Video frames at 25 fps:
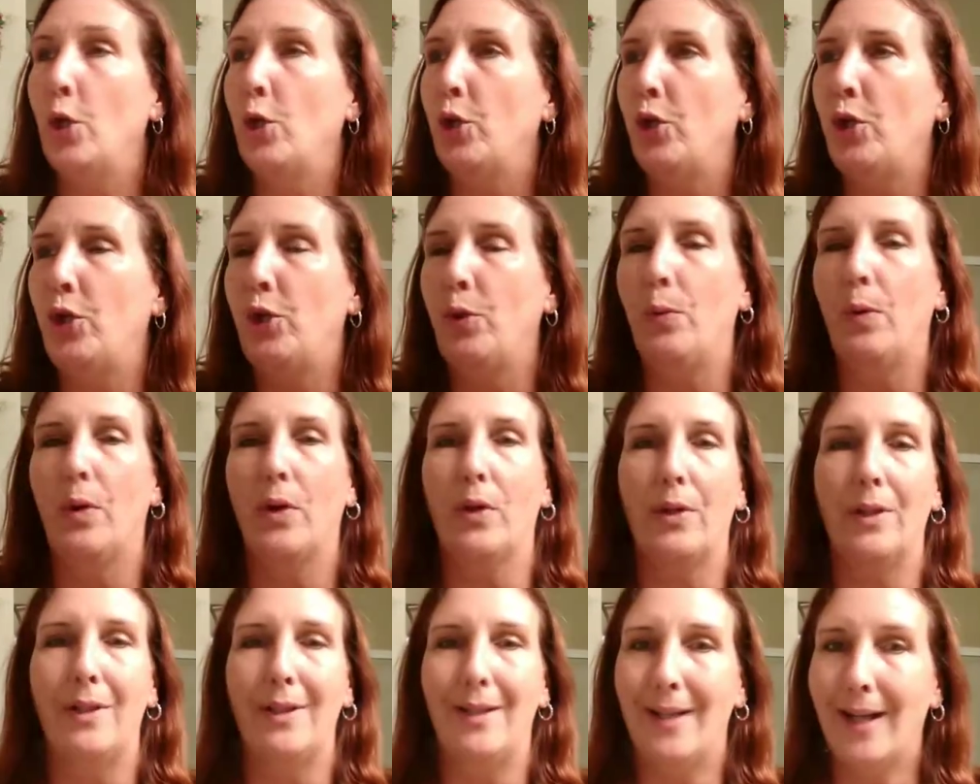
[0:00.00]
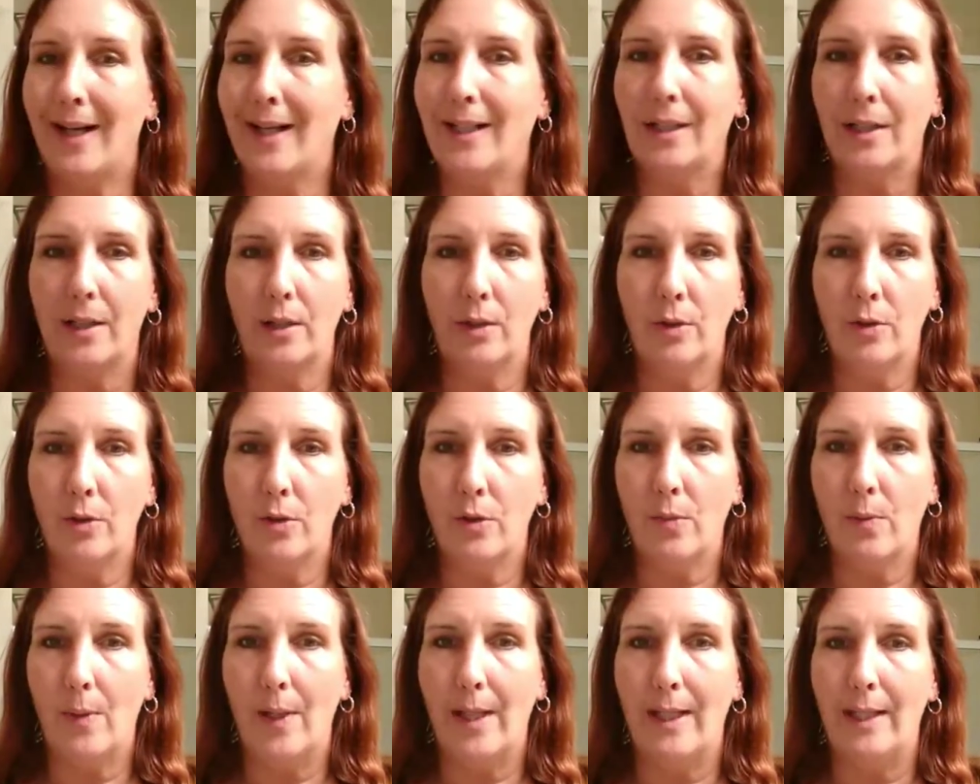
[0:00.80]
You are not going to
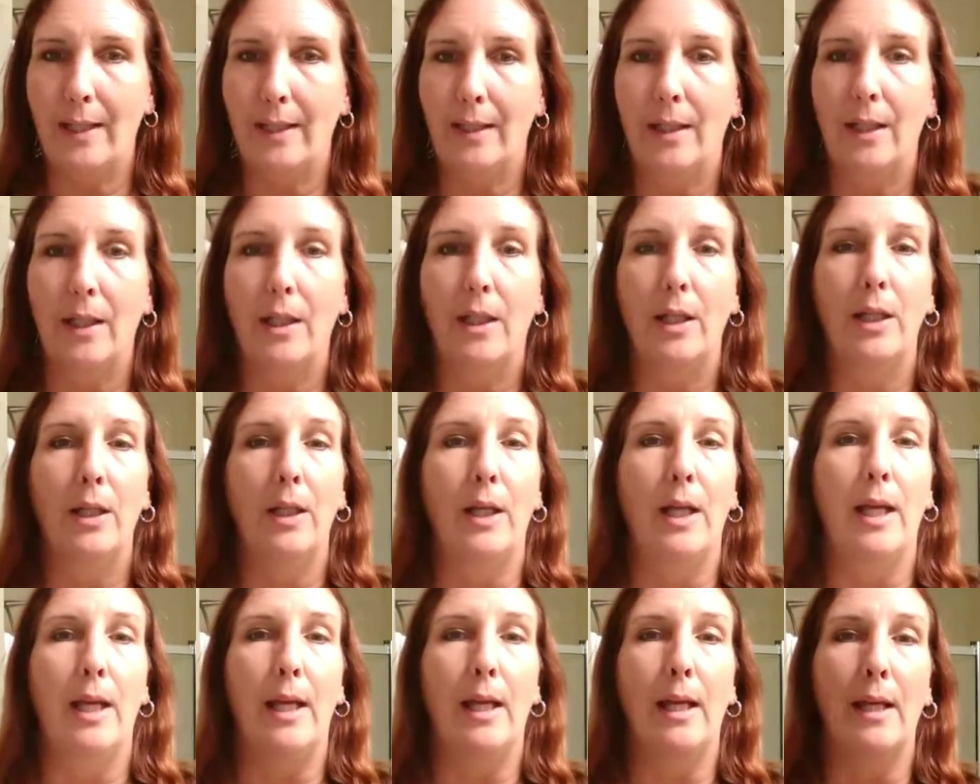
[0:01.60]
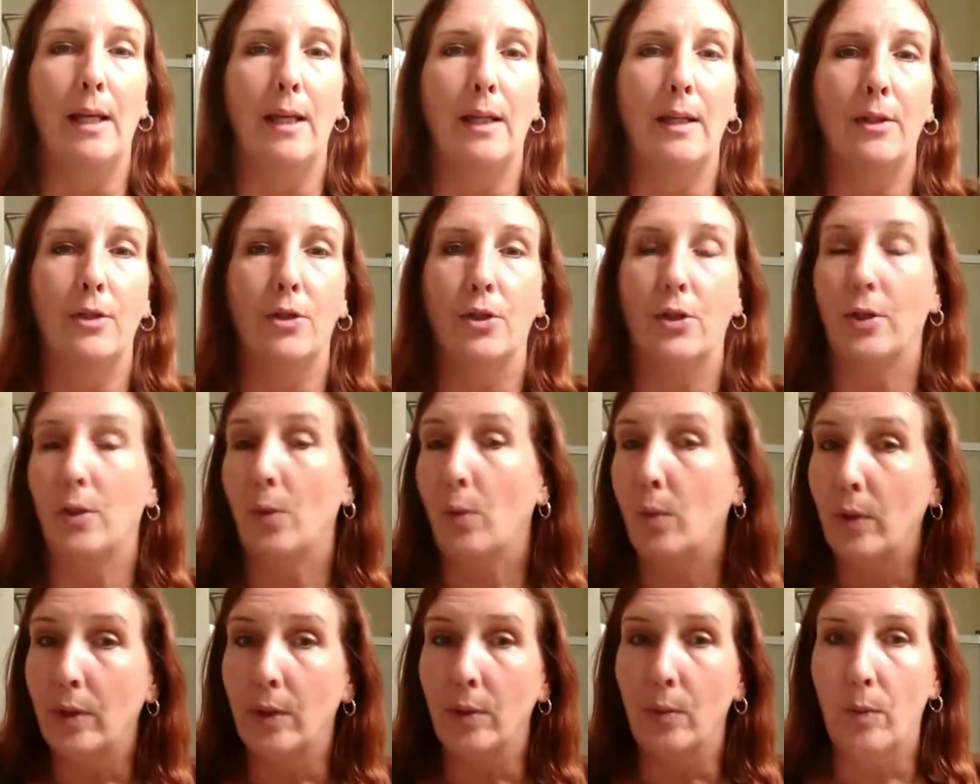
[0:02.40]
lose weight and you're going to
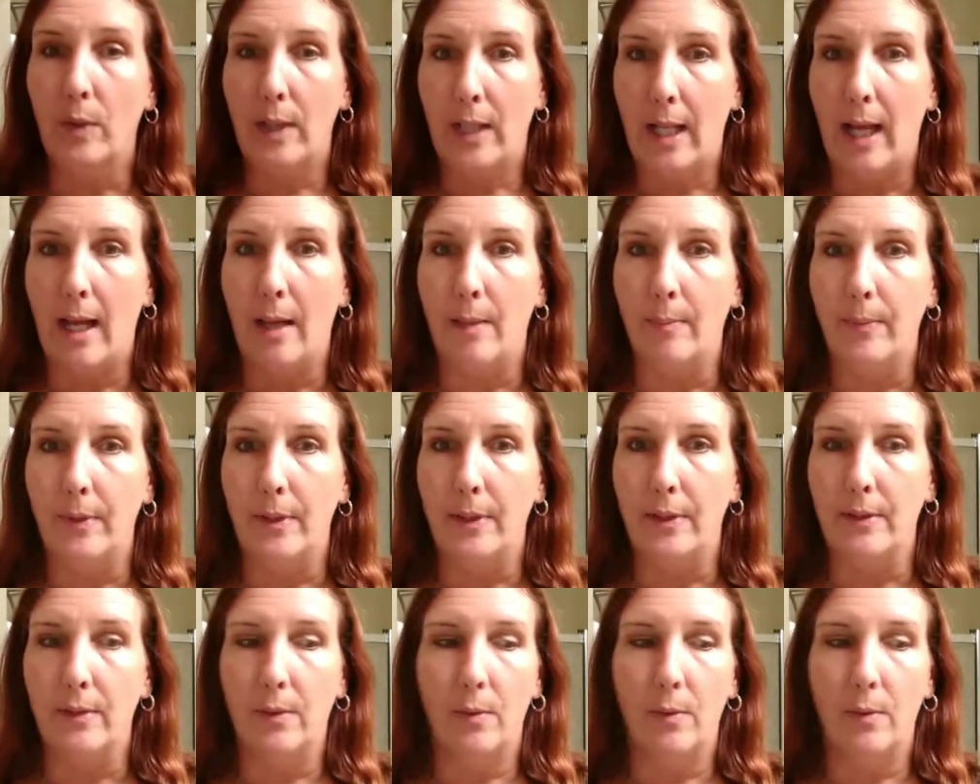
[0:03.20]
wonder what happened.